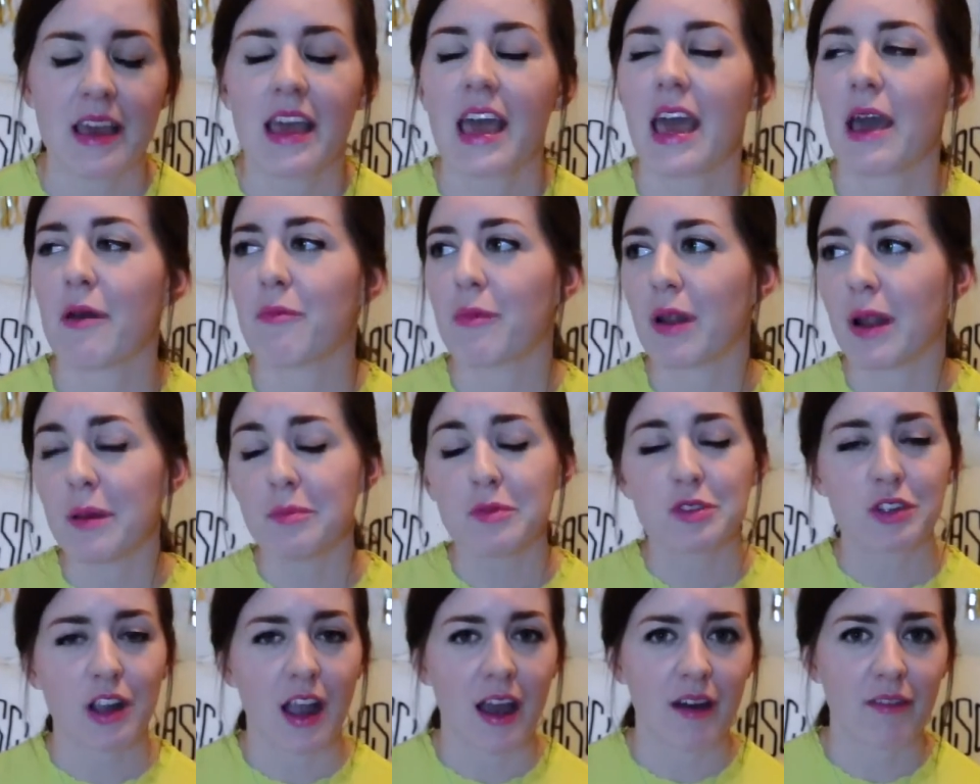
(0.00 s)
And when I'm
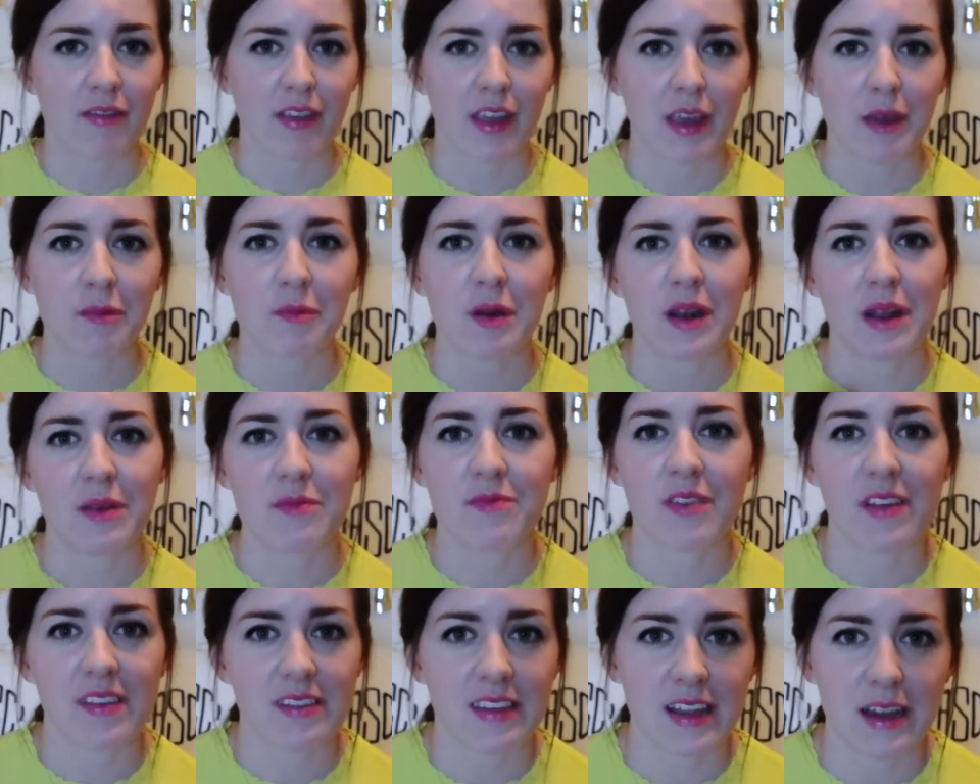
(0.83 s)
traveling, when I'm
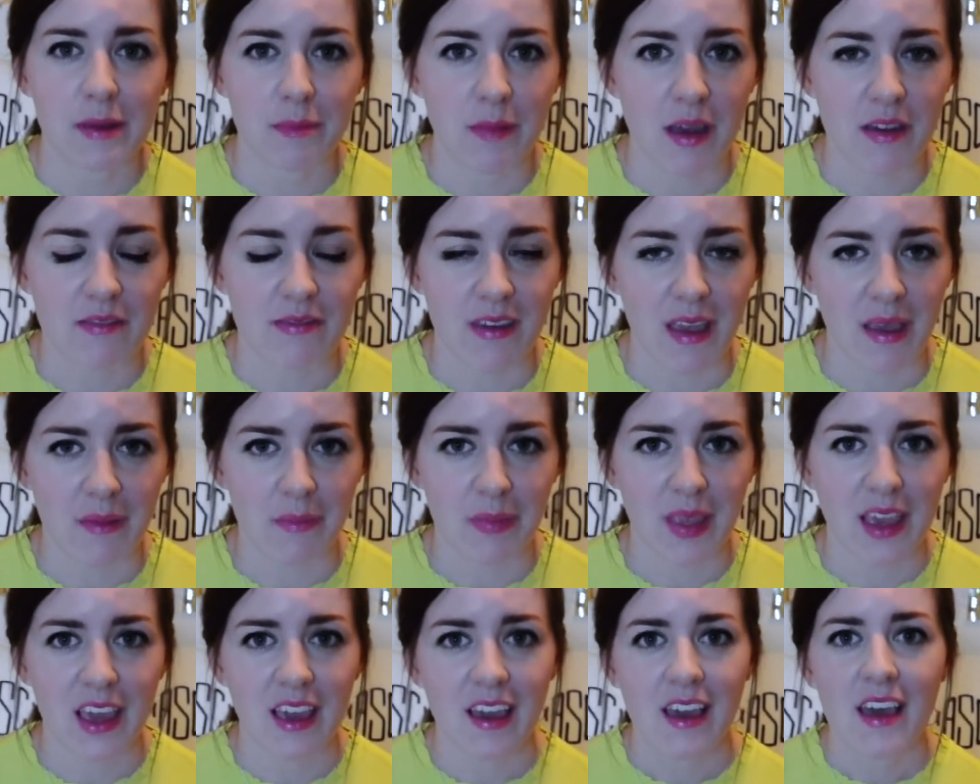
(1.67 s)
visiting my
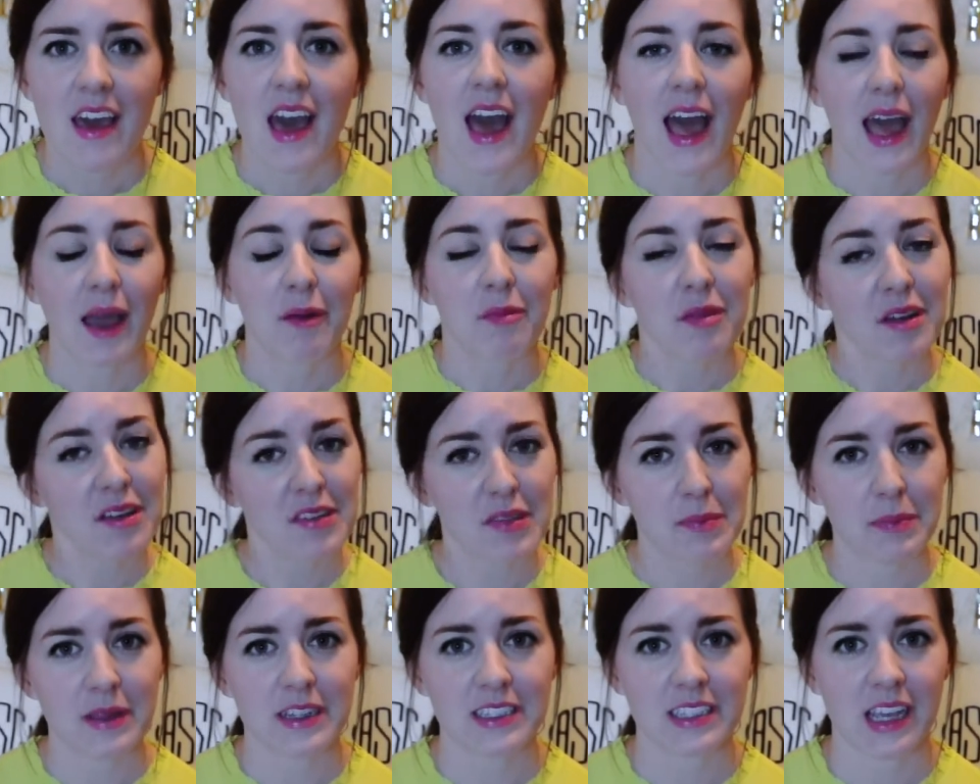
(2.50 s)
family, I want to
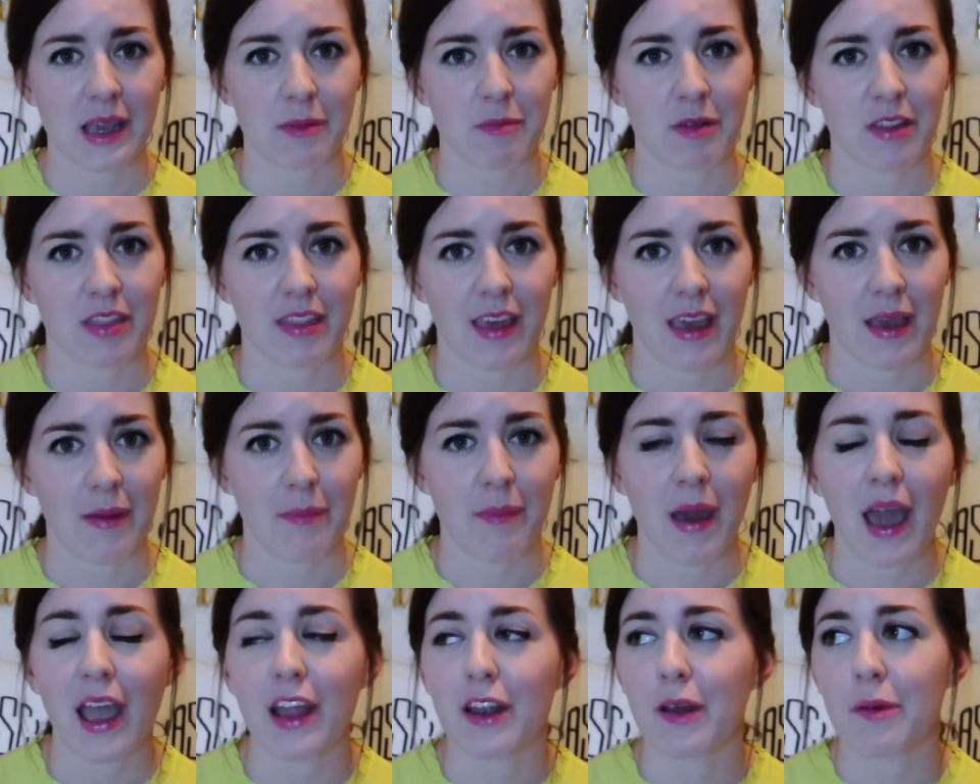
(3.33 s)
spend time with them.
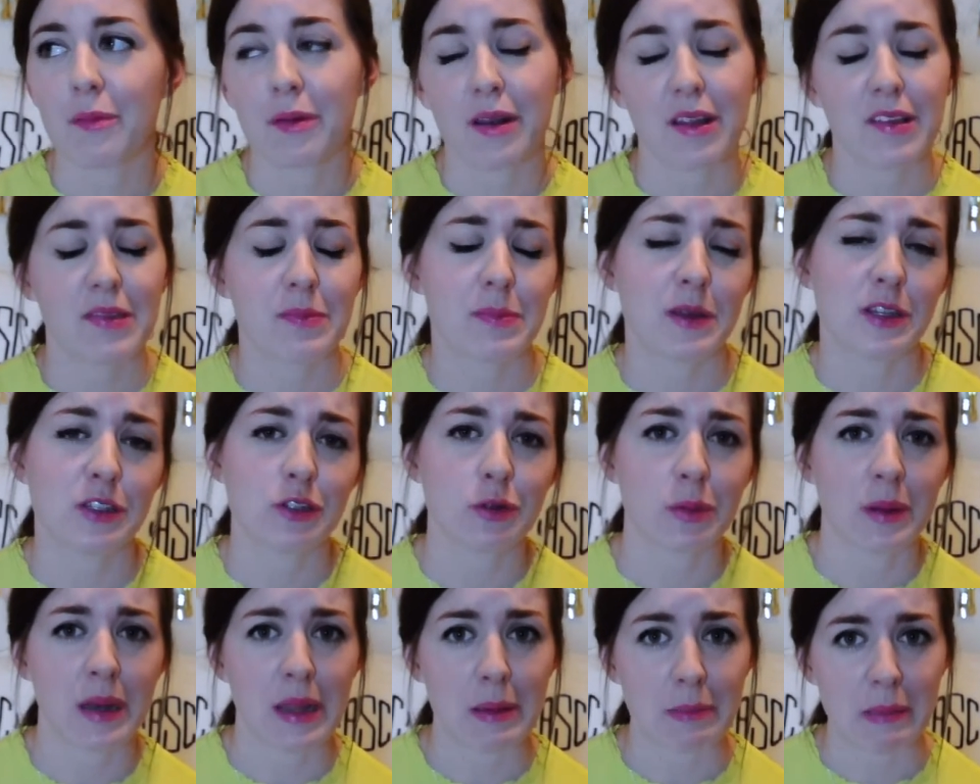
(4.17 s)
I don't want to spend
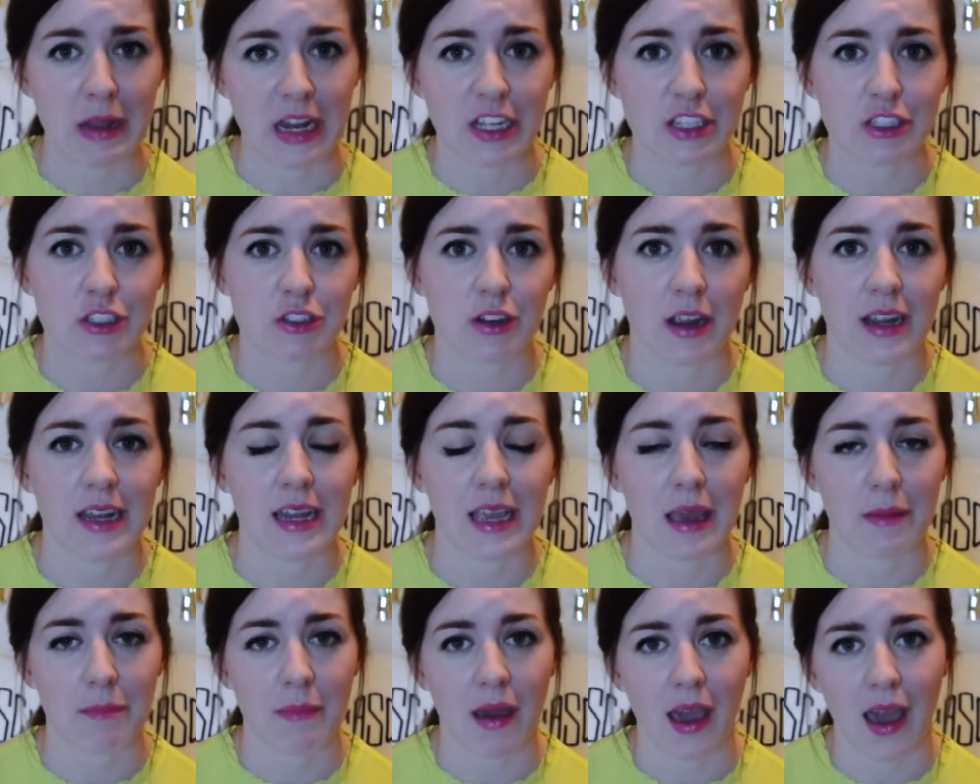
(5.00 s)
20 minutes trying to
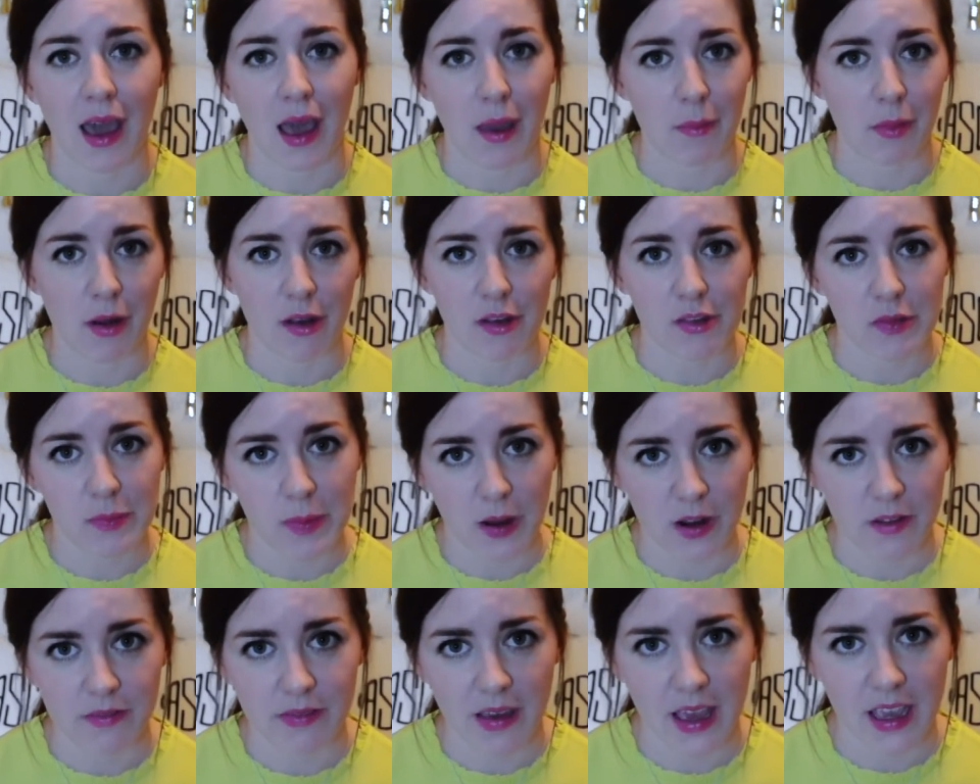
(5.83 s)
get my eyebrows
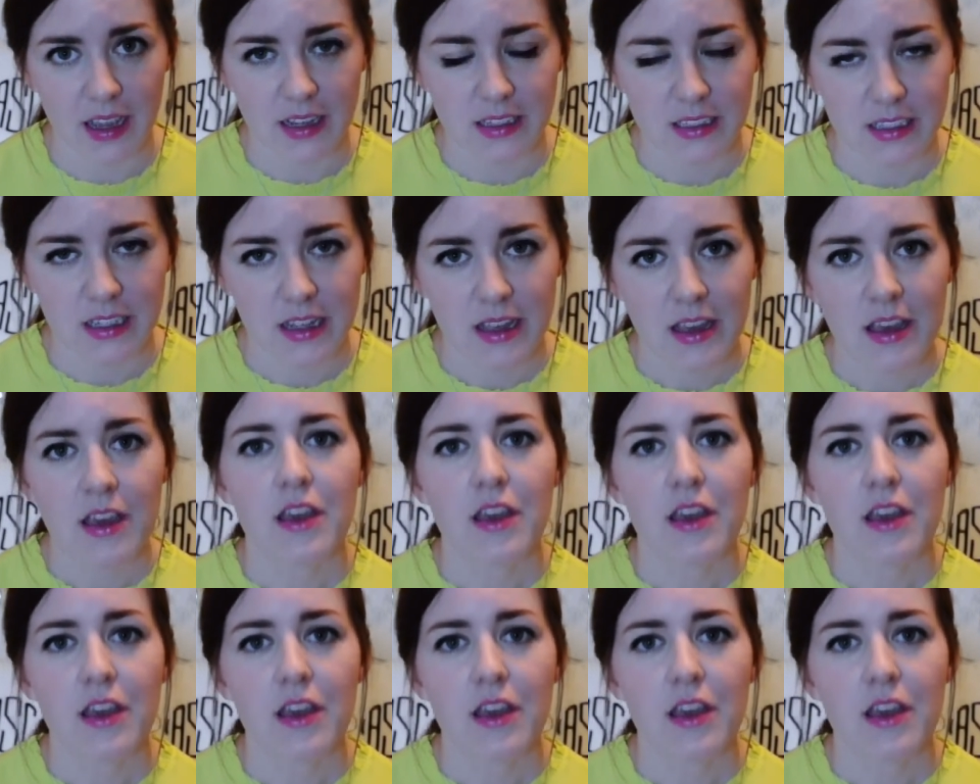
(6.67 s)
perfect.